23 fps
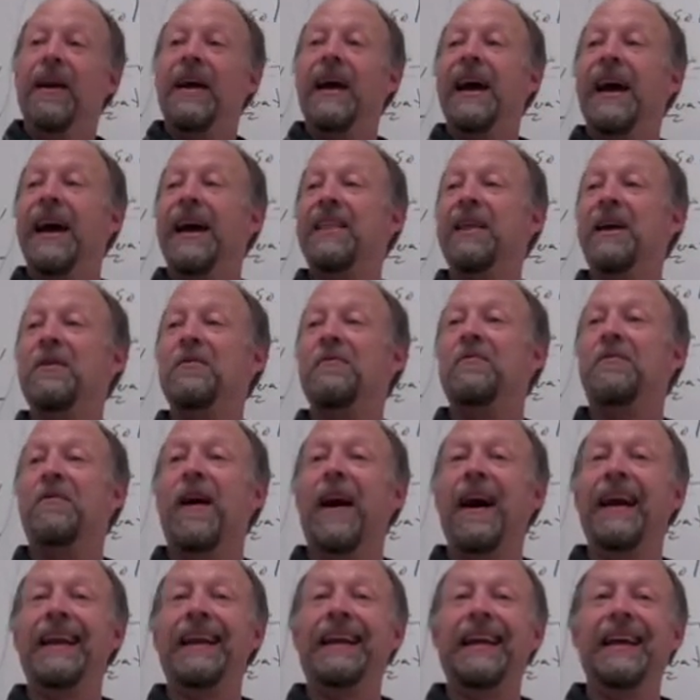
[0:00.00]
And then
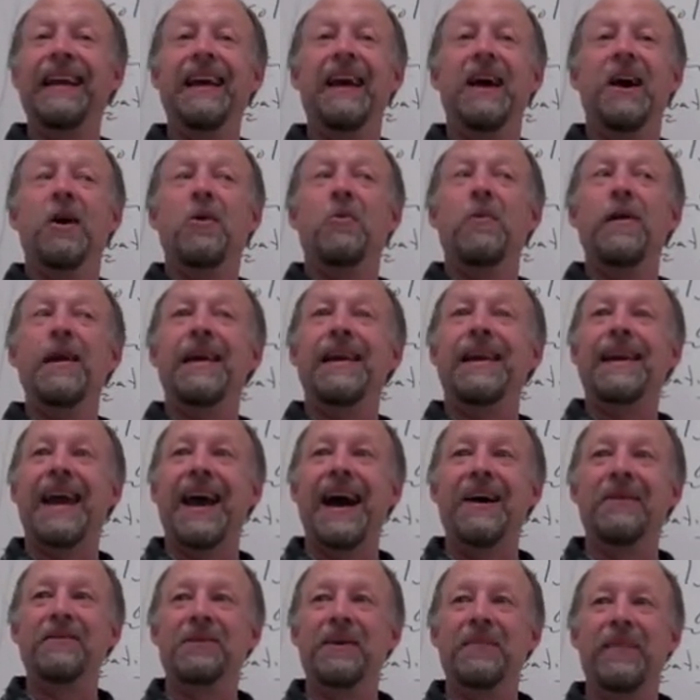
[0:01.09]
finally, we
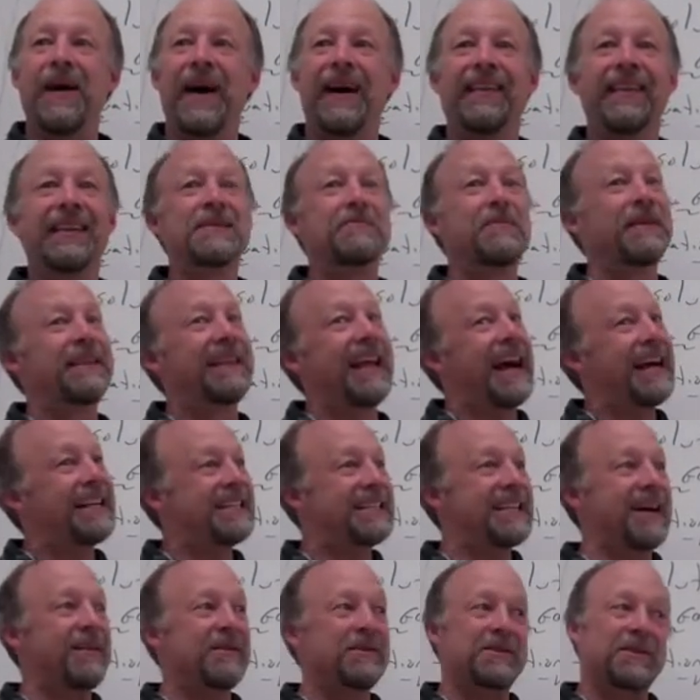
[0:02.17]
count the ballots, but that
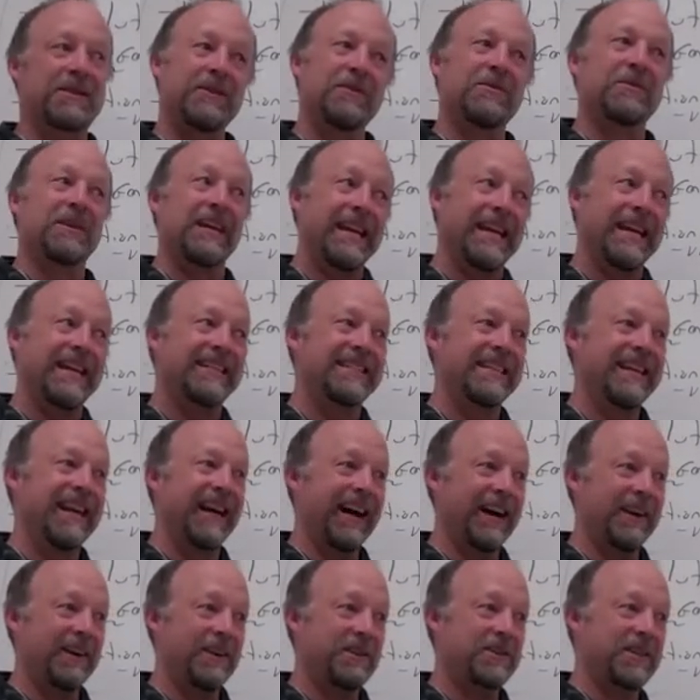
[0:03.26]
sounds too easy to
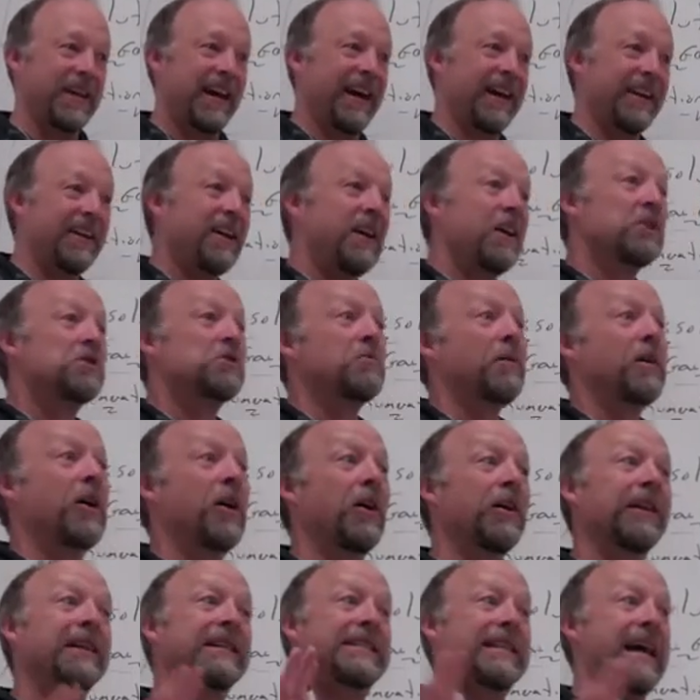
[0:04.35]
understand, so we
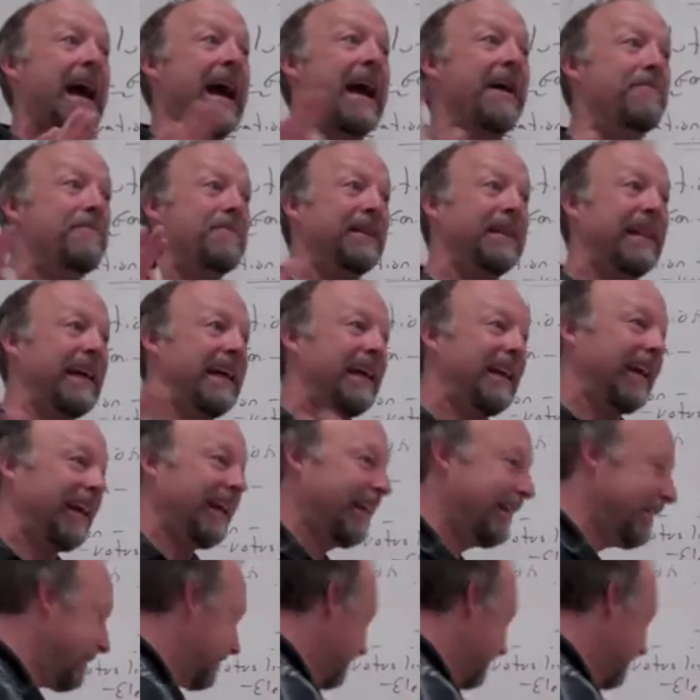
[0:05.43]
call it tabulating.